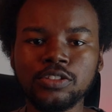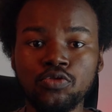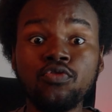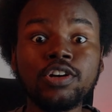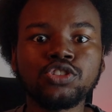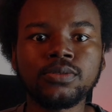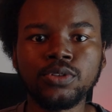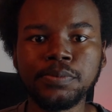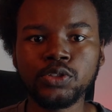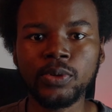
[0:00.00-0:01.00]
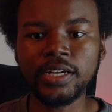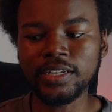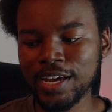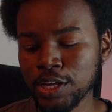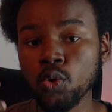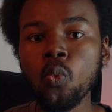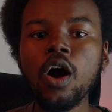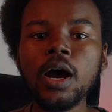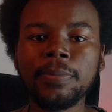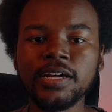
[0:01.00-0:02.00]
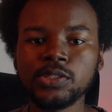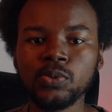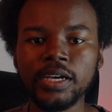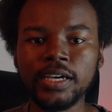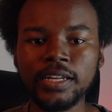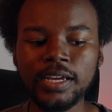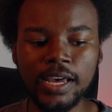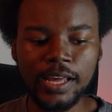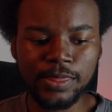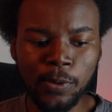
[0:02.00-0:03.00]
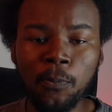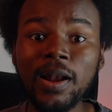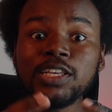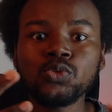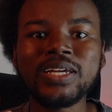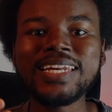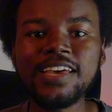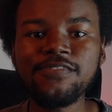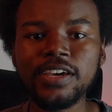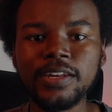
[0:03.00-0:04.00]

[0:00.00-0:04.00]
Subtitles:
the friendship groups we're in, the workplace we're in, the place we live in.